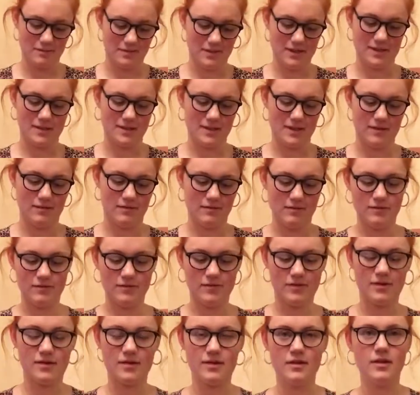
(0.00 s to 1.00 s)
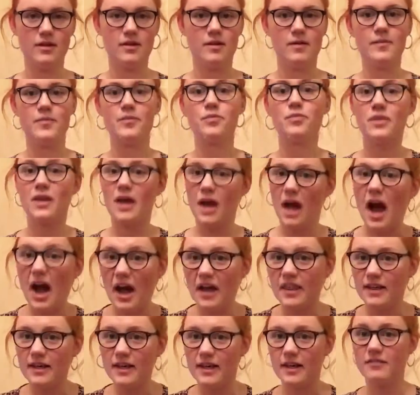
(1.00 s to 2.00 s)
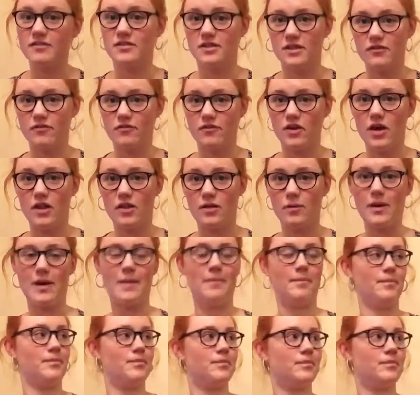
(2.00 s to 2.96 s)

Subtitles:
myself. I think I've done rather well.